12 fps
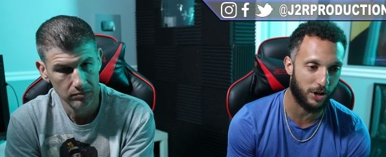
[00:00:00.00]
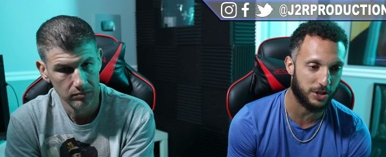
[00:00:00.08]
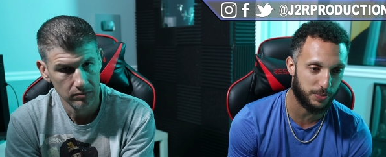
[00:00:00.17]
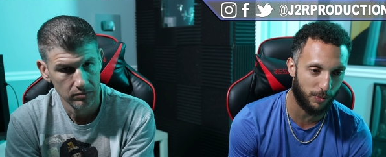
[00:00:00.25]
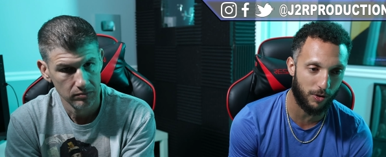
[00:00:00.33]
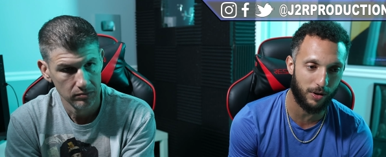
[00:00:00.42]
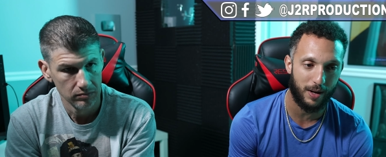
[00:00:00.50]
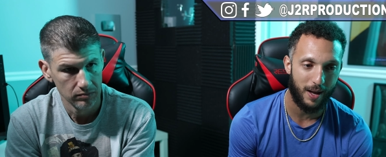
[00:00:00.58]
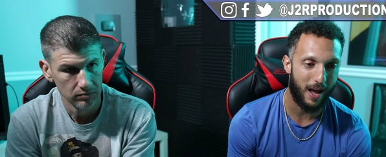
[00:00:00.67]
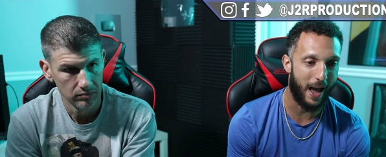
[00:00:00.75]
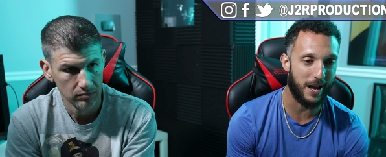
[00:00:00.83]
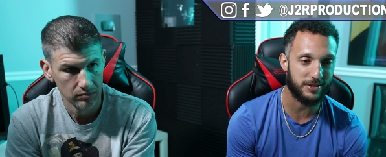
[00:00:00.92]
Speaker 1: Rushmore"
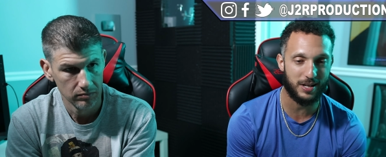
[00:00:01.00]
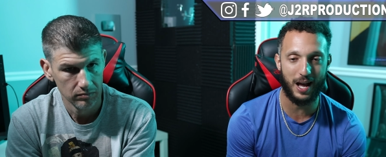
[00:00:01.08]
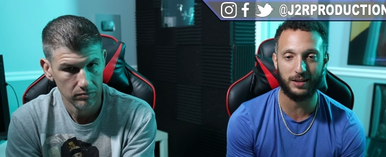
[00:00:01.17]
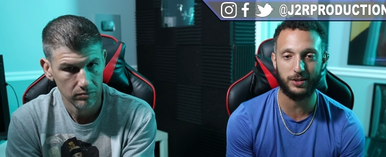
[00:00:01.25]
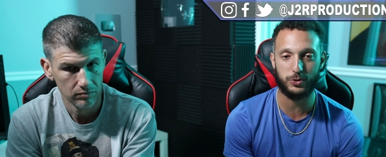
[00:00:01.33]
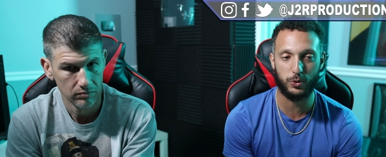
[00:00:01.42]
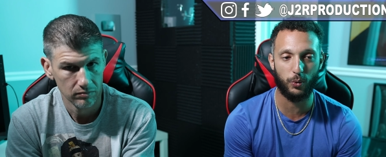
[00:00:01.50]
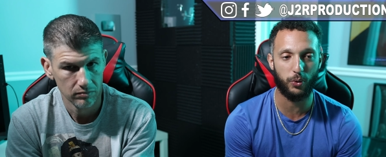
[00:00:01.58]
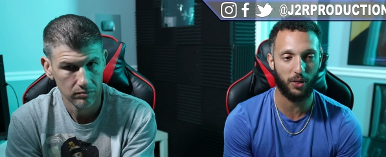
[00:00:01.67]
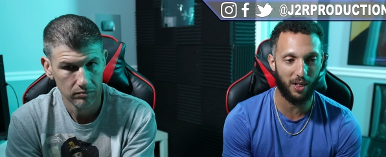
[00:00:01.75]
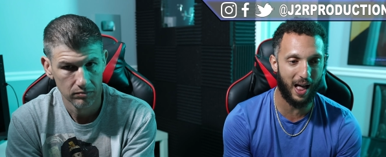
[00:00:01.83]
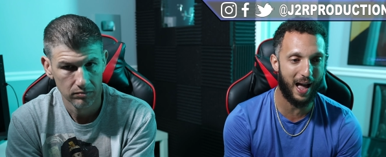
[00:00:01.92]
hashtag The
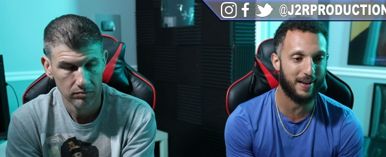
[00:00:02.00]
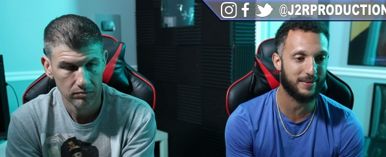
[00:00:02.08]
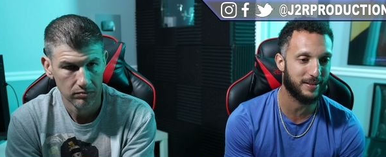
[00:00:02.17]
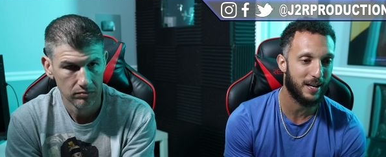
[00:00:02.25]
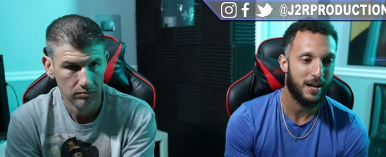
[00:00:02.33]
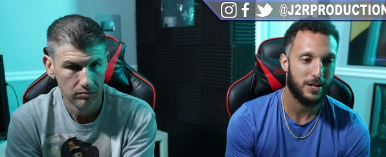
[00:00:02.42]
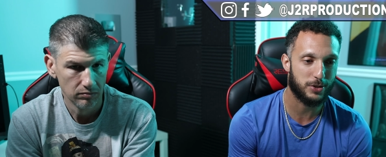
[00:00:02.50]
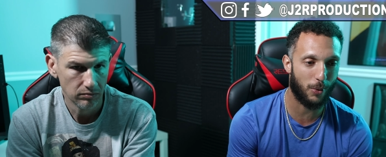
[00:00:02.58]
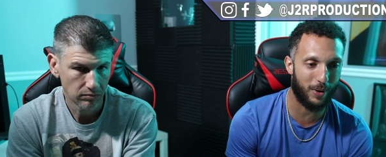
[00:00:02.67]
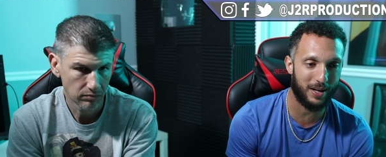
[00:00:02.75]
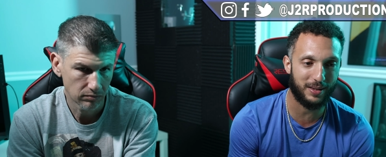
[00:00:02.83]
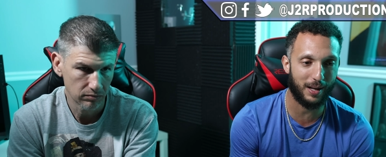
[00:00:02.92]
Truth Lies. So
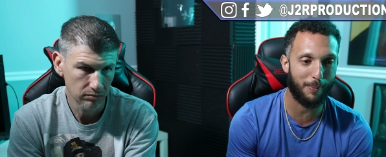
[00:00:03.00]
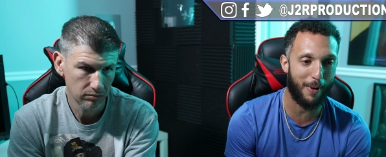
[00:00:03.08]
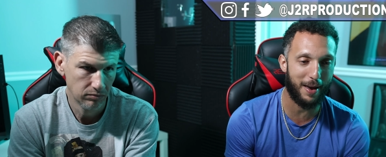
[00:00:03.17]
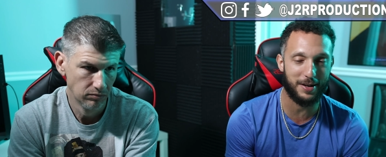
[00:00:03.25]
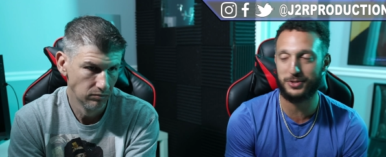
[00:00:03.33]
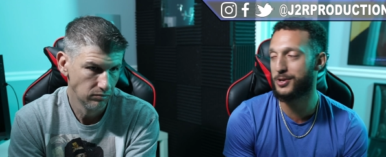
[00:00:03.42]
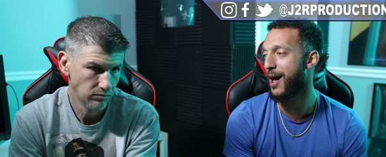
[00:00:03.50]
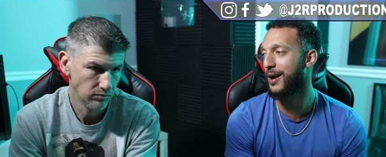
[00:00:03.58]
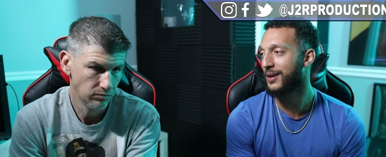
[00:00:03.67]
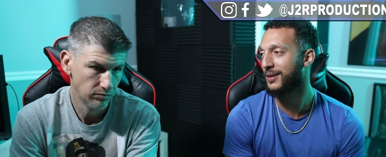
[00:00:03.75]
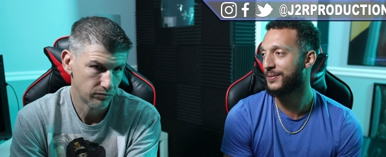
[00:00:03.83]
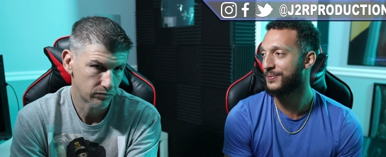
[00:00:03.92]
what do you think about this, Johnny?
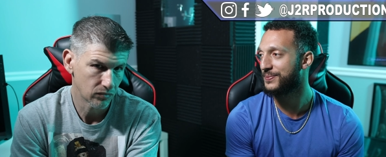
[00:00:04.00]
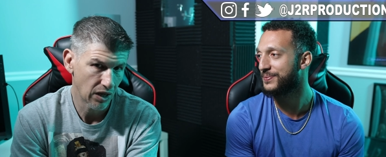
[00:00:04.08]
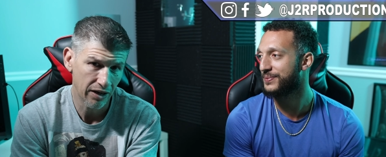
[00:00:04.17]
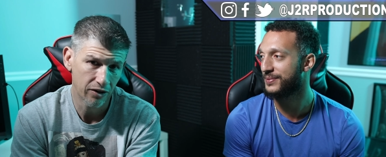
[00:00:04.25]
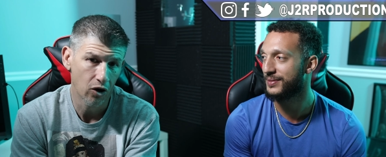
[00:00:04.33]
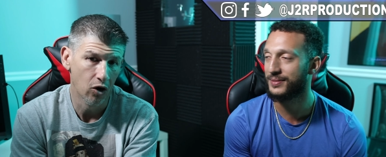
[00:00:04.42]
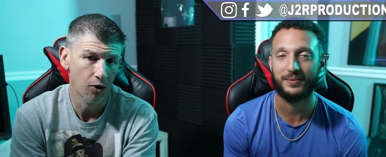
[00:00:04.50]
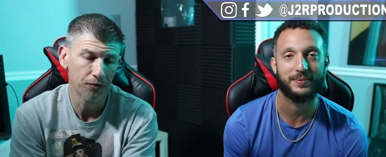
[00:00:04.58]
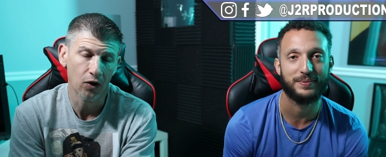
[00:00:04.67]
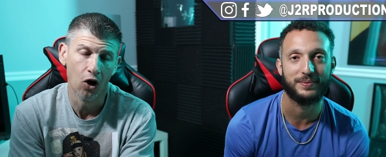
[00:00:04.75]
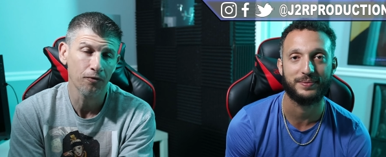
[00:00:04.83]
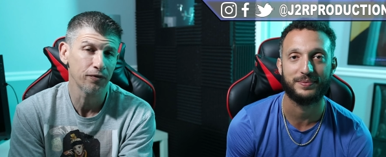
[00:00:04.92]
I don't know.
Speaker 2: Ho
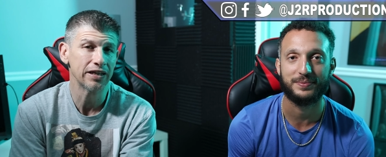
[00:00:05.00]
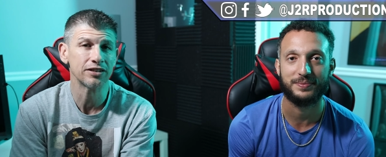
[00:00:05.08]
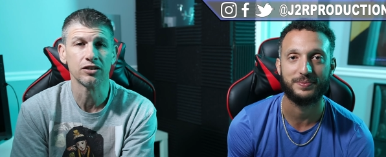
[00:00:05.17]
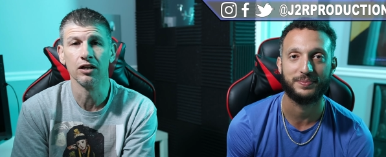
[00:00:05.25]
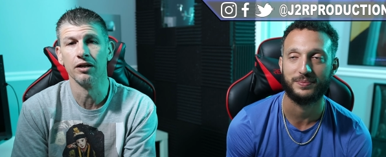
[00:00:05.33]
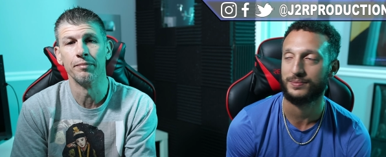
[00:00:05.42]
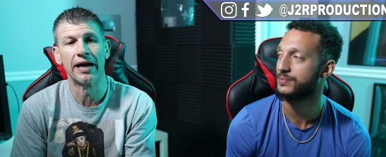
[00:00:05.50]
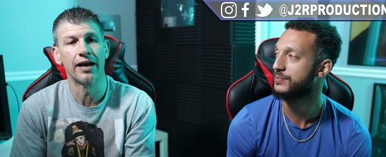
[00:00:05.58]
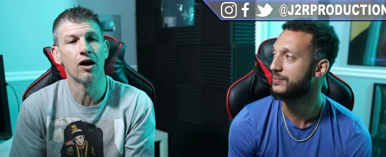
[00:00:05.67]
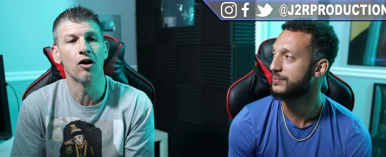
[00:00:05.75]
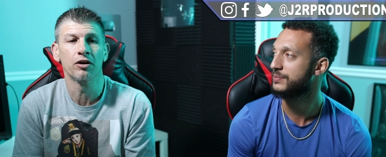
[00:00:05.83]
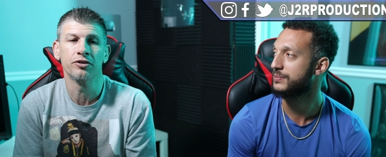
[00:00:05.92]
hopefully it's good, man.
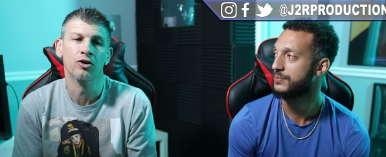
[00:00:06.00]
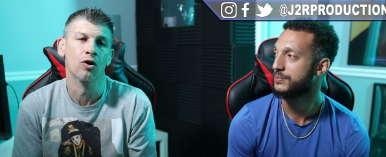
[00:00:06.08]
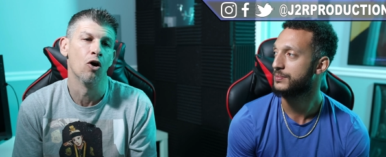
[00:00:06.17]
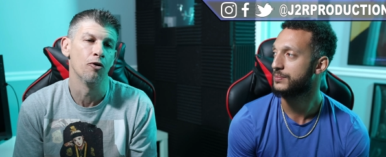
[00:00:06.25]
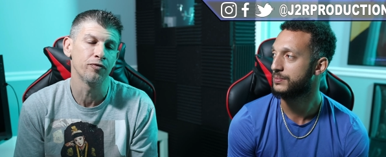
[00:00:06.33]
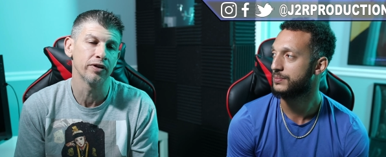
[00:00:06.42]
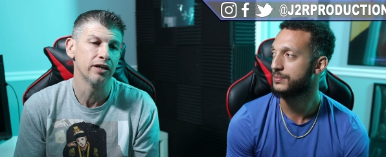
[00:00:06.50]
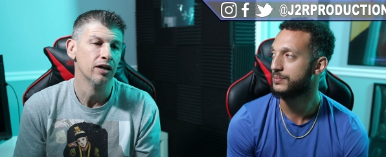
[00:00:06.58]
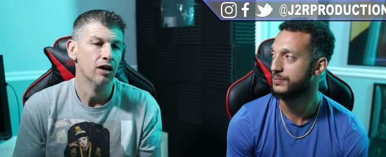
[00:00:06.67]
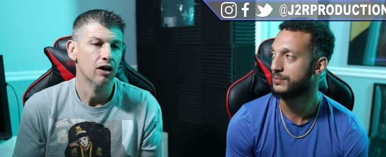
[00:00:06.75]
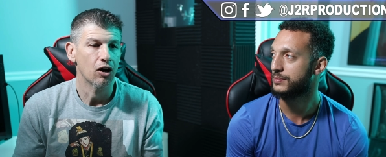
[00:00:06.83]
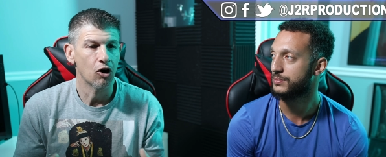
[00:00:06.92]
Uh, you know, hopefully
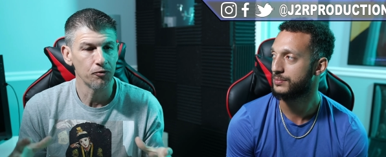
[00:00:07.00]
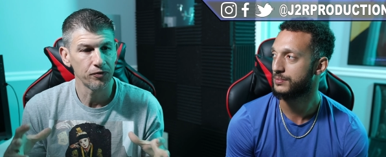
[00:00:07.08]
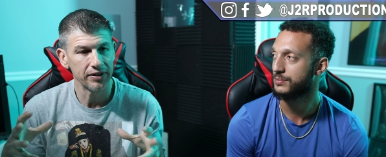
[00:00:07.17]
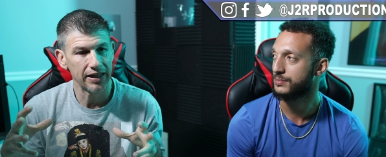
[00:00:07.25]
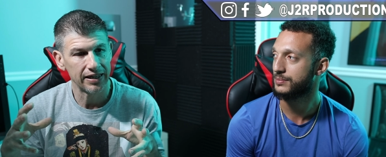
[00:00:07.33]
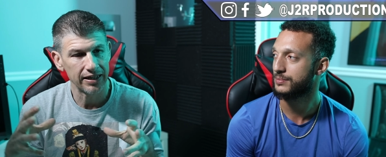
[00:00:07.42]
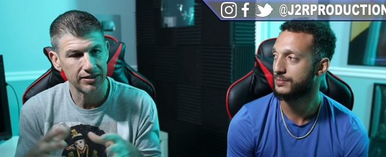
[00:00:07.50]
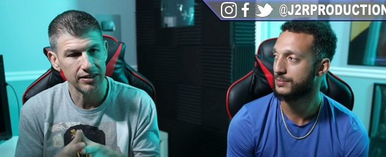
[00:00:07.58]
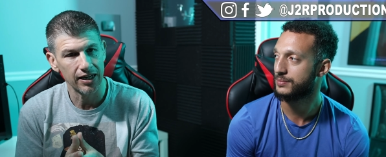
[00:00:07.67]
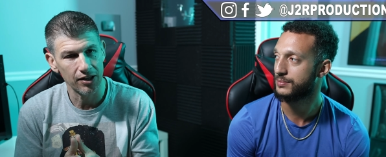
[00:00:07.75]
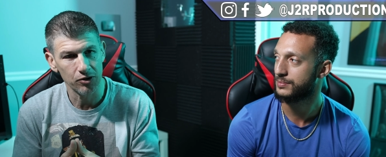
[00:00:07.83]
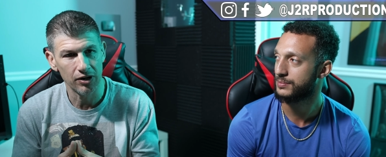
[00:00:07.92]
hopefully they get
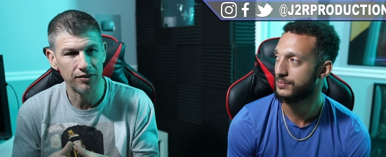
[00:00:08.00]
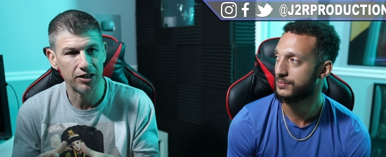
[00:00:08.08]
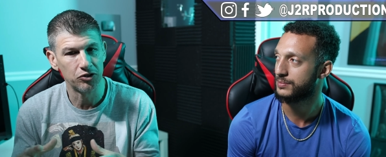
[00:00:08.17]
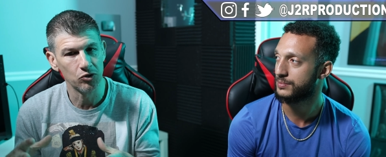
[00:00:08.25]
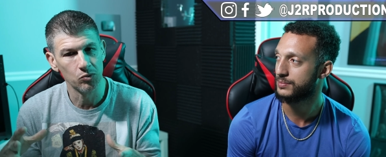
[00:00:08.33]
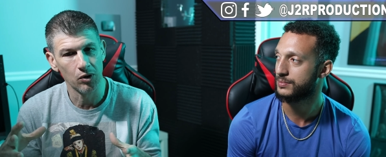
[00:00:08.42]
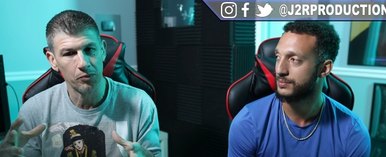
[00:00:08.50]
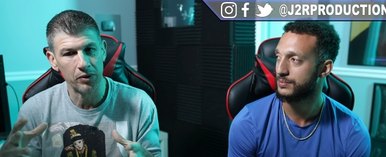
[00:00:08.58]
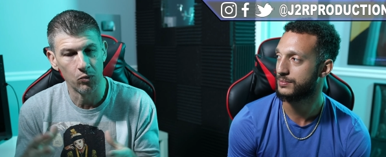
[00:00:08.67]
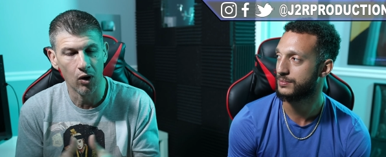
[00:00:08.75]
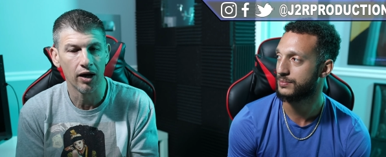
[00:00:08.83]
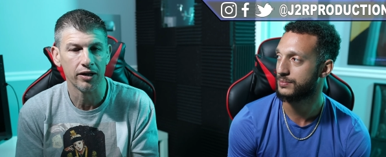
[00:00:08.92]
together and they do what we
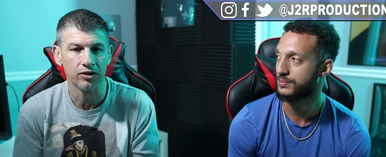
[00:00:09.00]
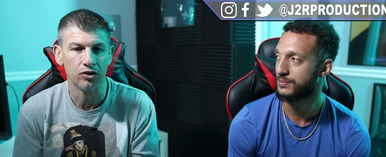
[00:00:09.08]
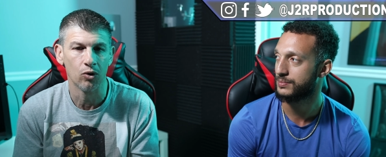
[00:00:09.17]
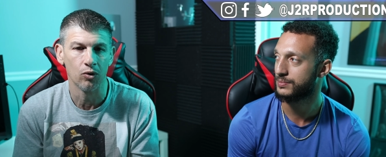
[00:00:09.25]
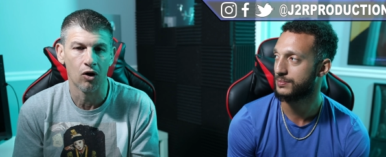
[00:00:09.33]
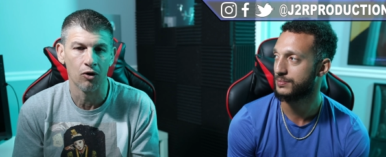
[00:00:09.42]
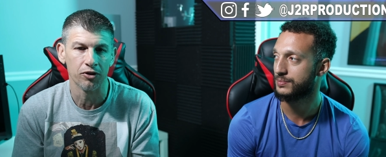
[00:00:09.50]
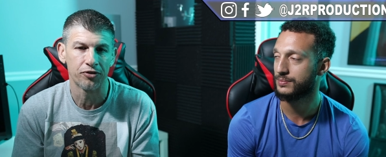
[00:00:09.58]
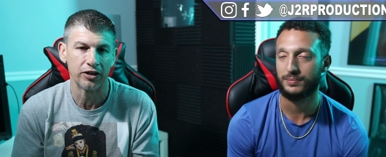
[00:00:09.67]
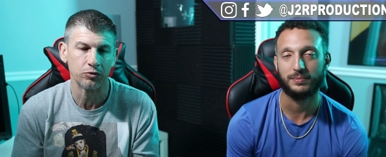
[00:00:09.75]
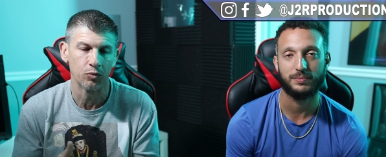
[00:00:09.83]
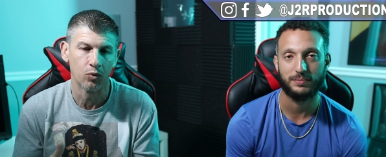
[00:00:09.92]
want, you know, all the
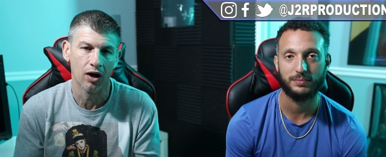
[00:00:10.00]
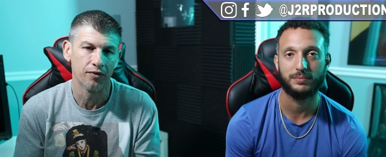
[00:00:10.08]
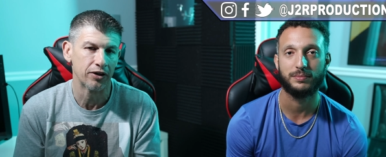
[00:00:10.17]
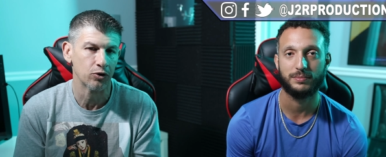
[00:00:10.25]
things we want. They